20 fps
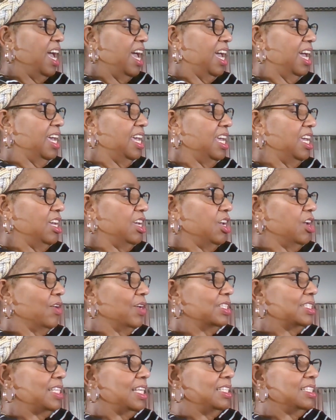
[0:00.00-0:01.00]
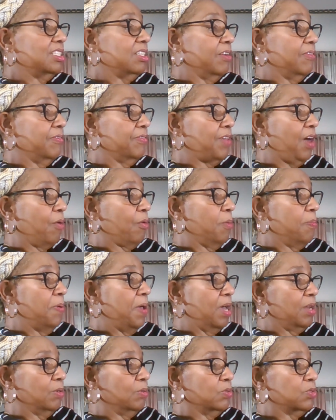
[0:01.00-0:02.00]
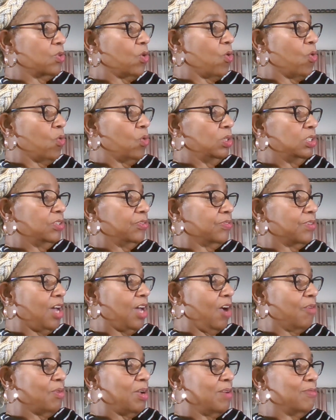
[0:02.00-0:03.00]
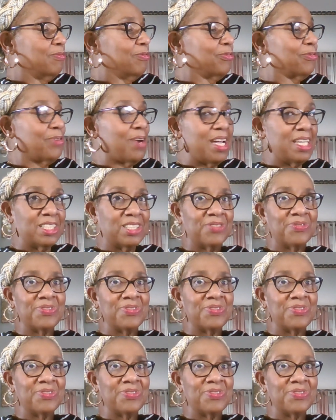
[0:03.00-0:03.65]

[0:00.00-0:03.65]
And in here it says sunflower petals, orange flower, and fresh